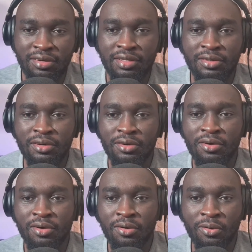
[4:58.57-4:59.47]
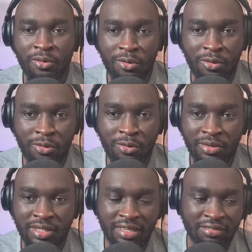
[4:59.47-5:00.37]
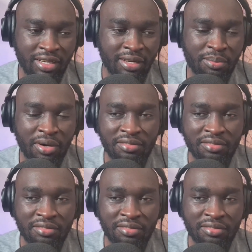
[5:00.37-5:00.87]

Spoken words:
so I don't know who is available.